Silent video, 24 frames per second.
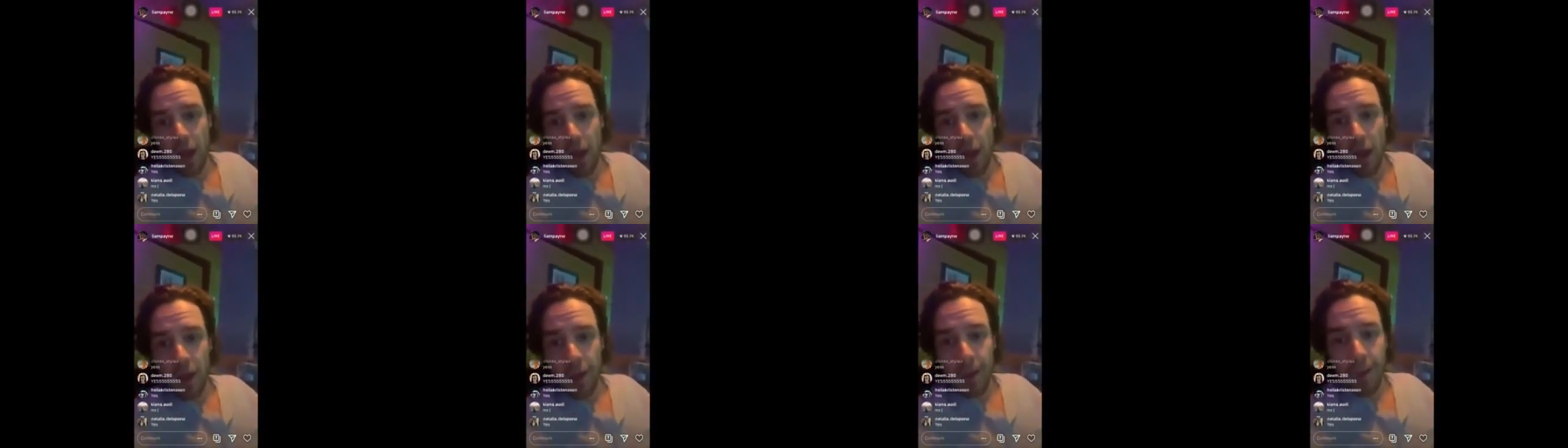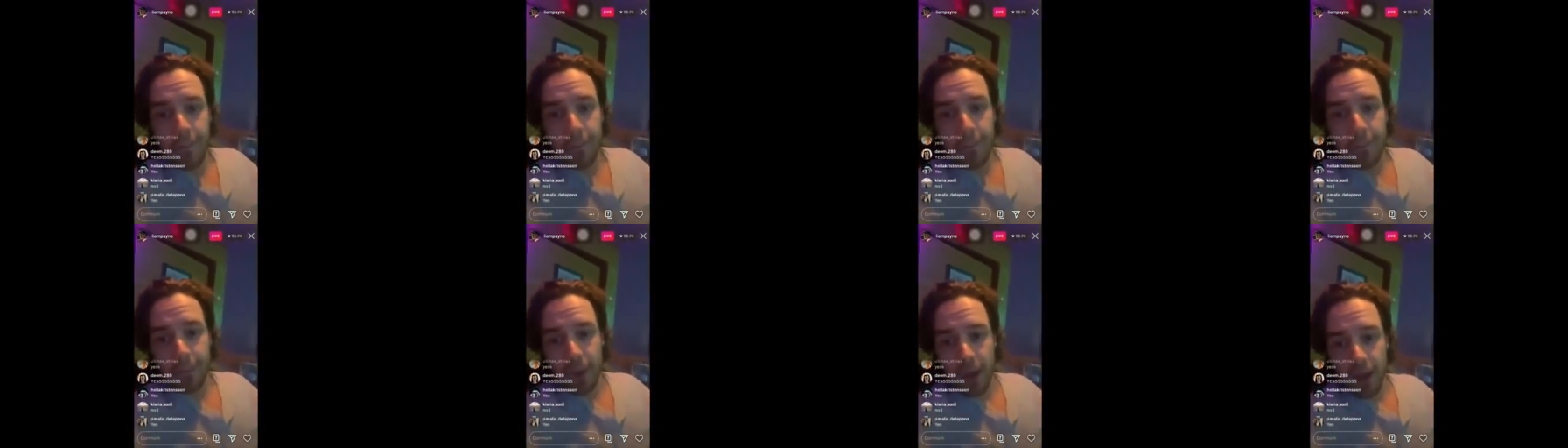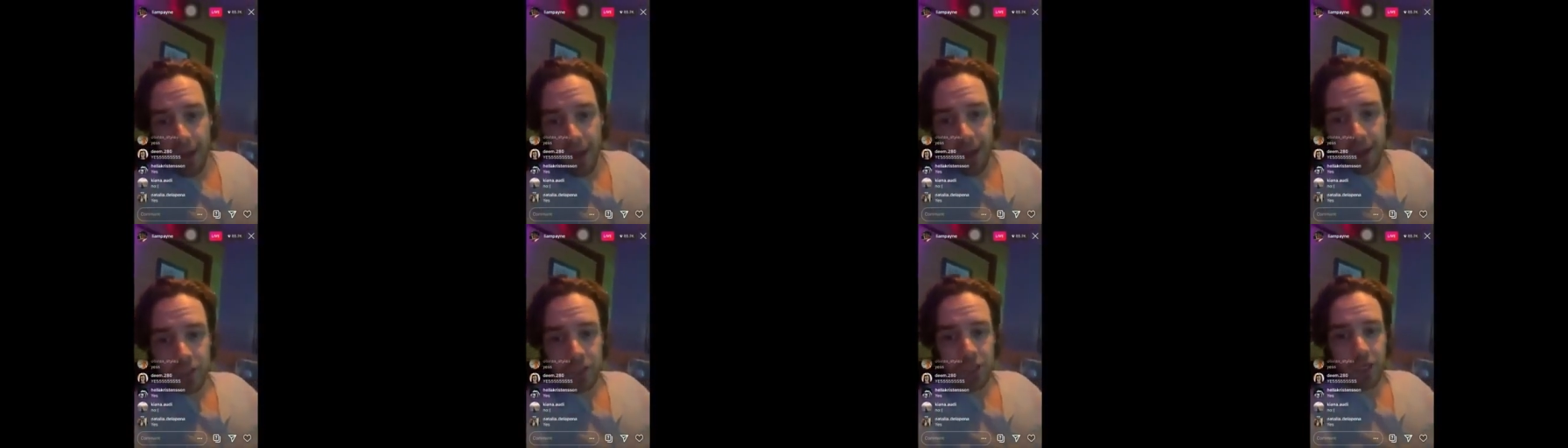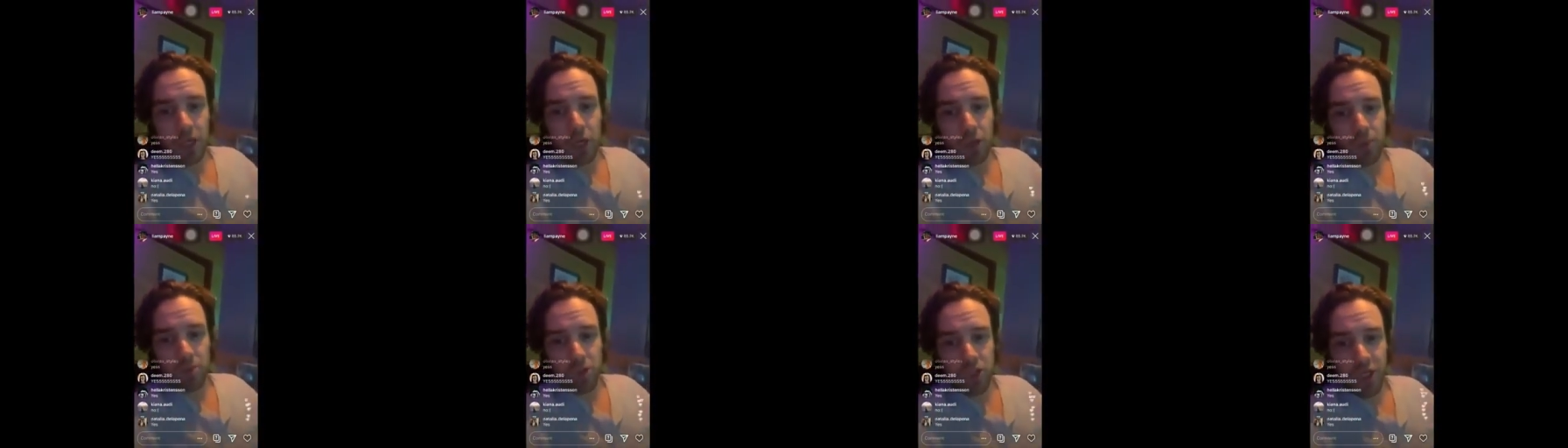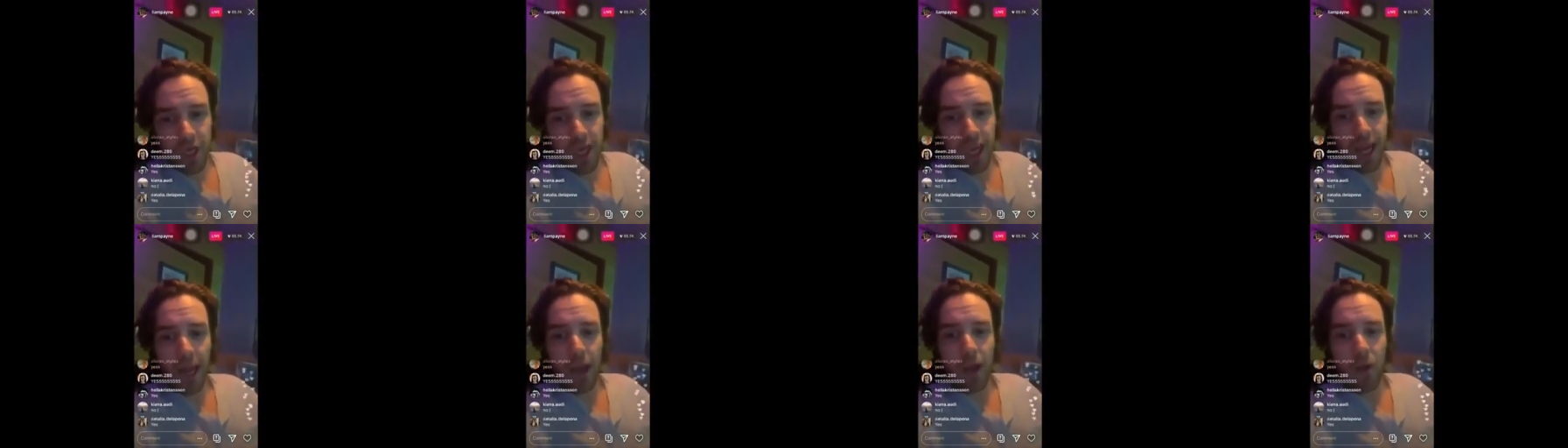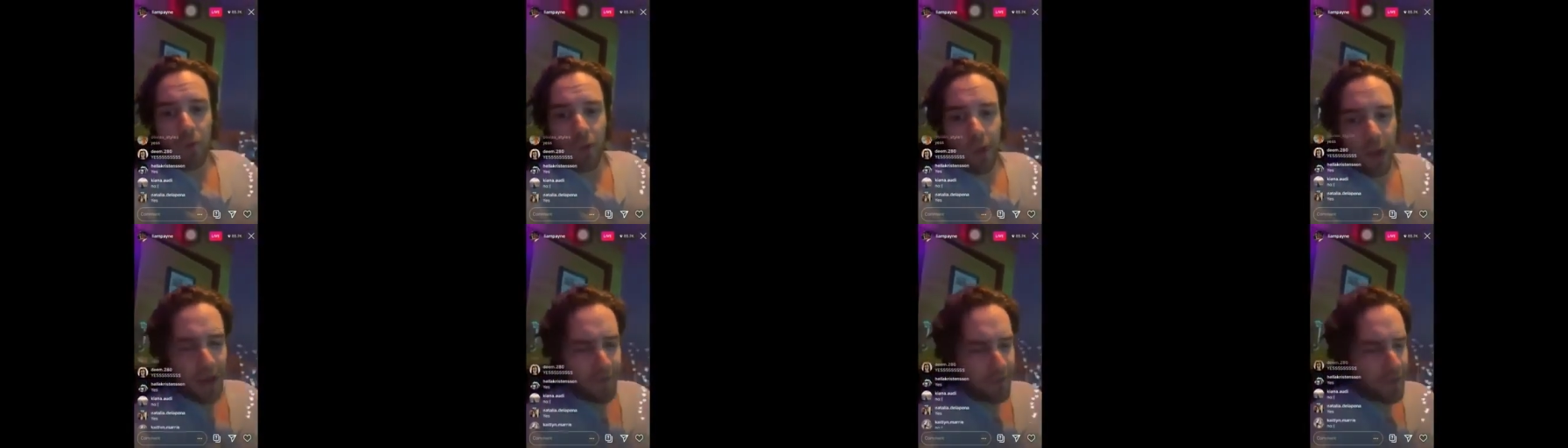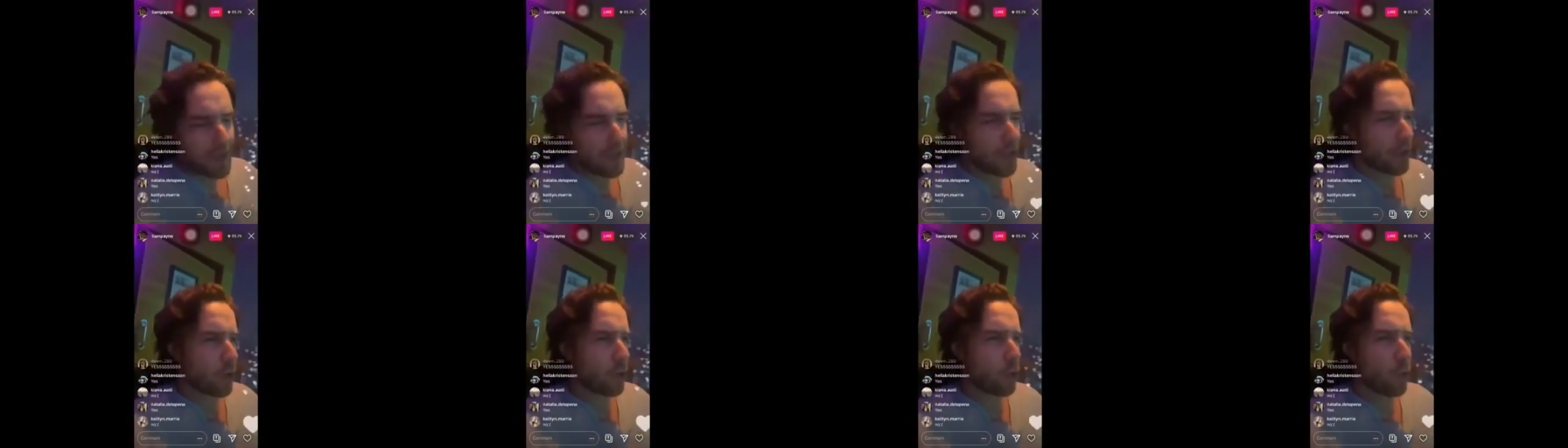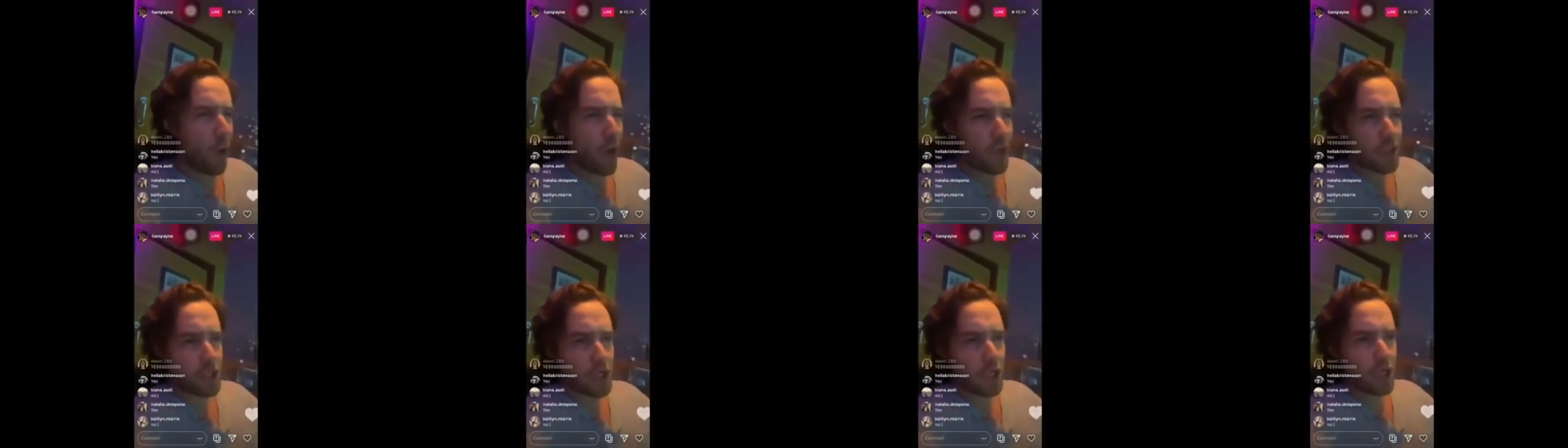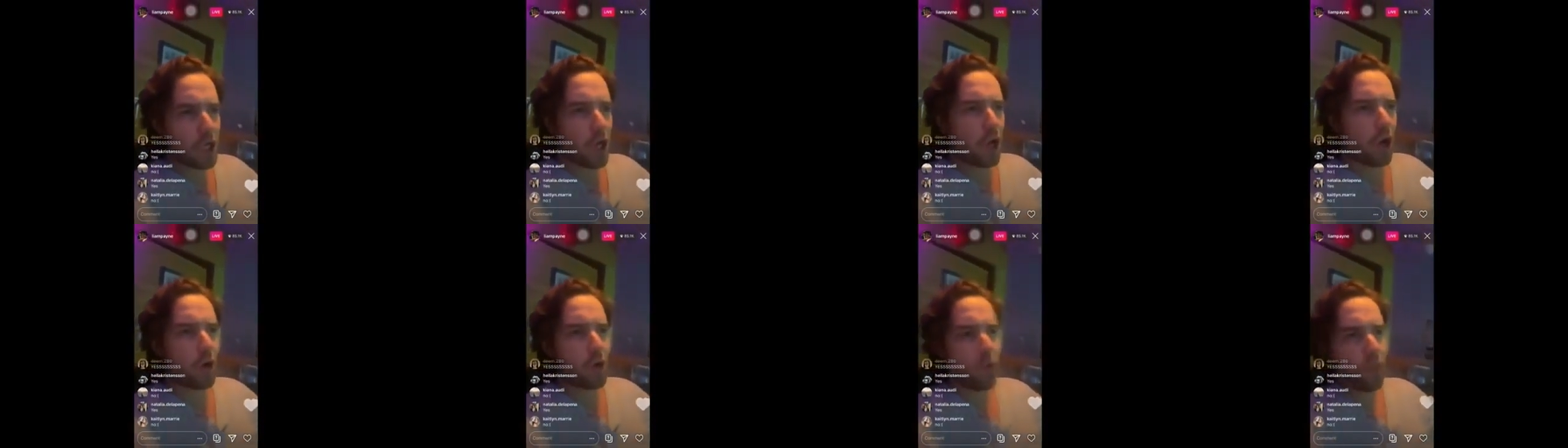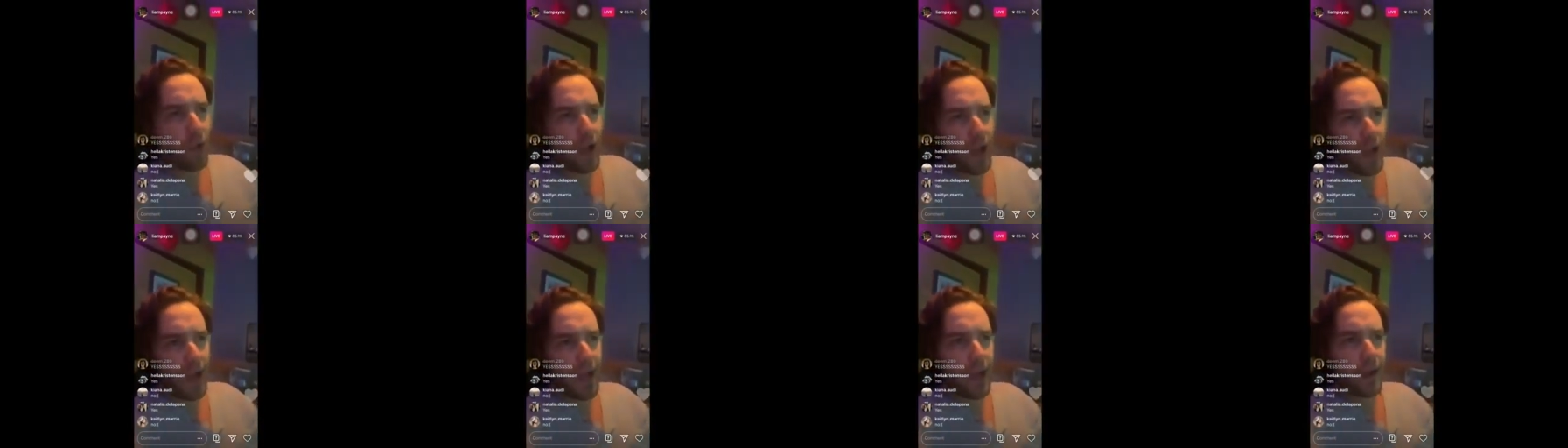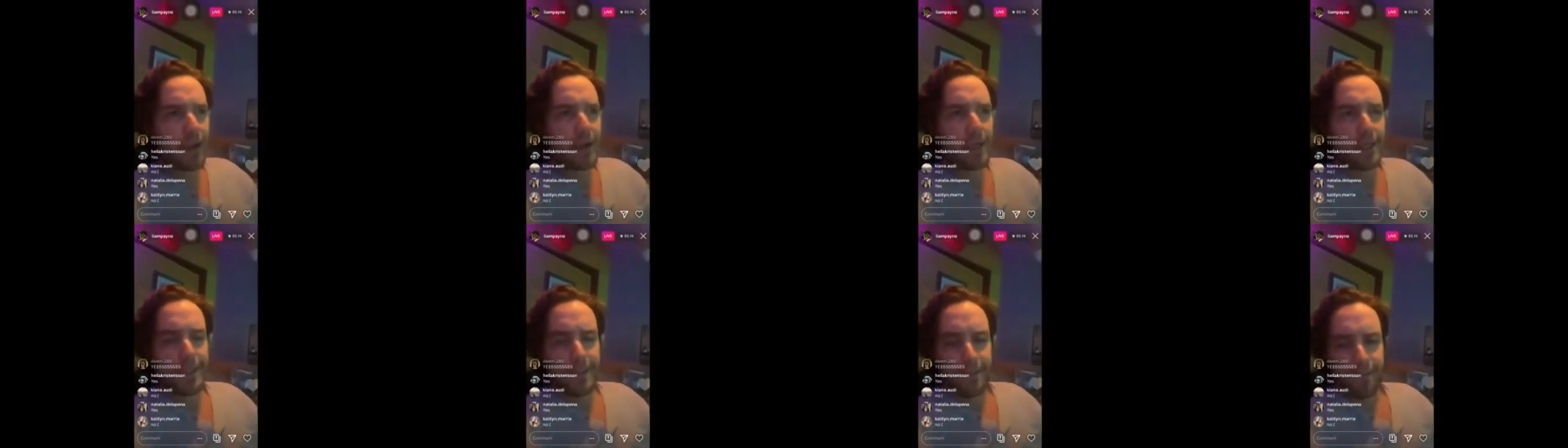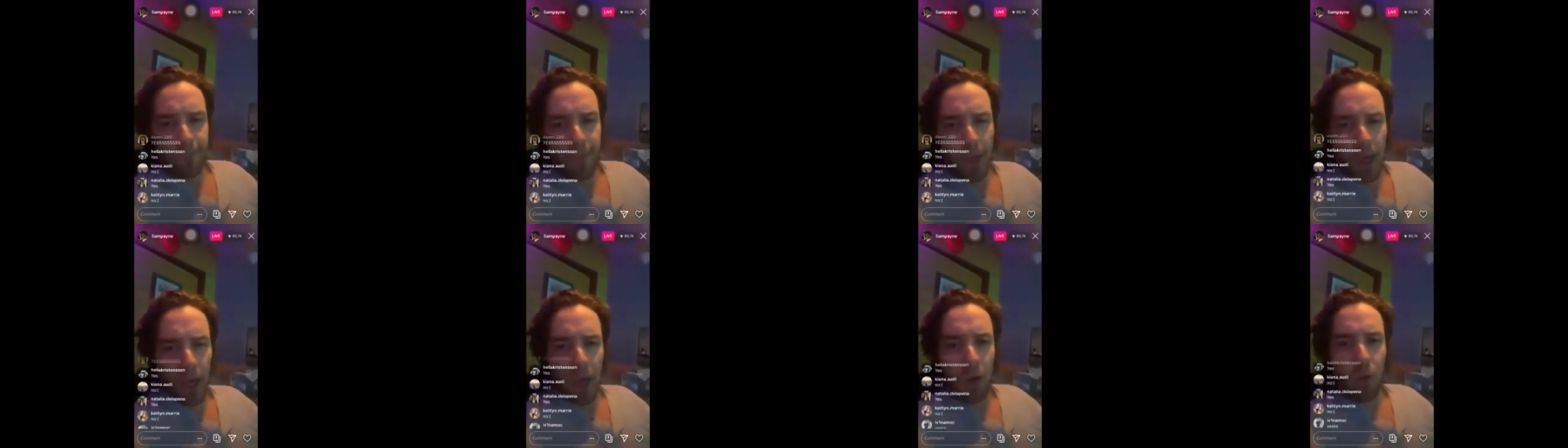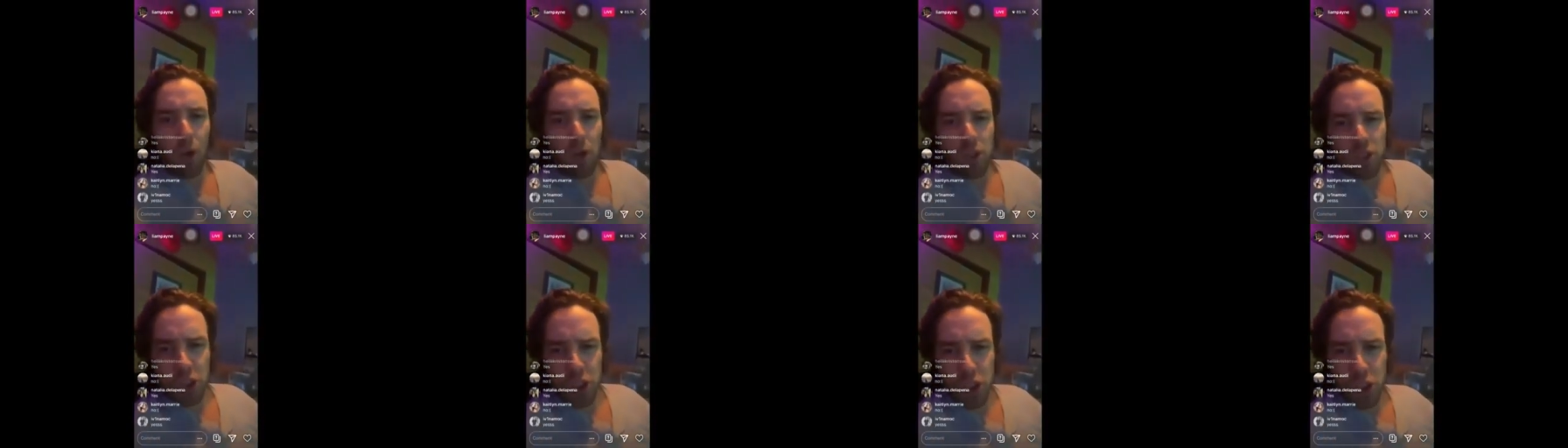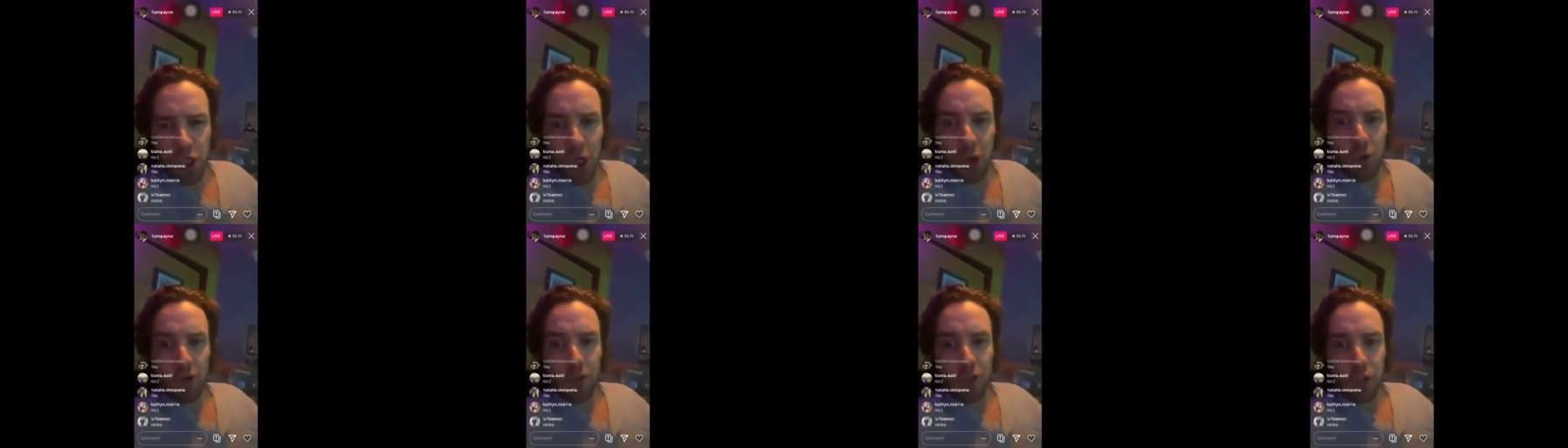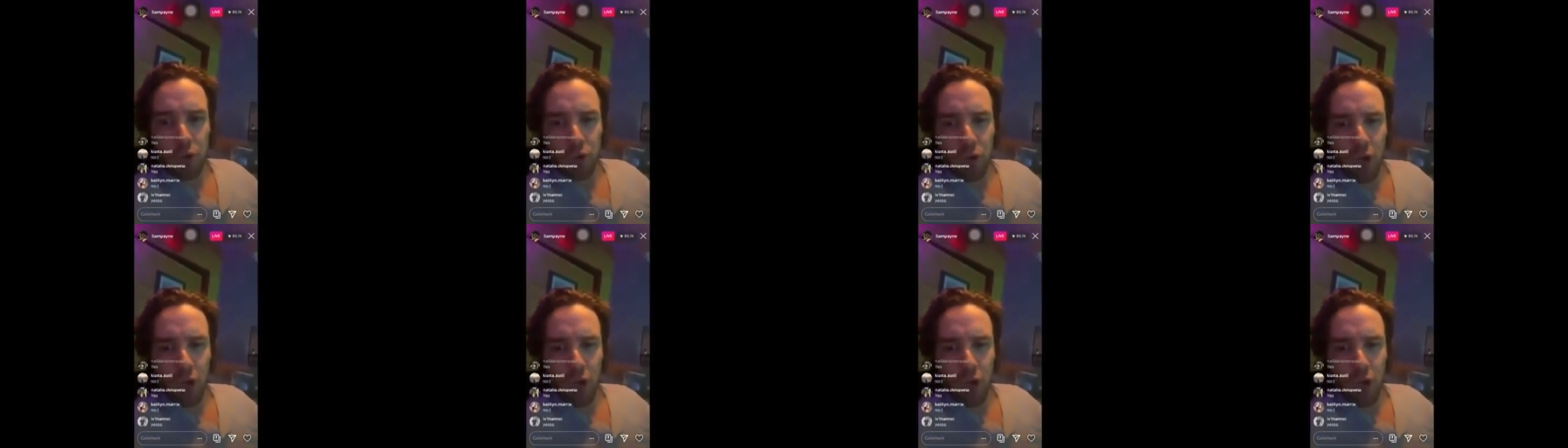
Um, and yeah, come and check it out. We're gonna have a little watch along where I watch the show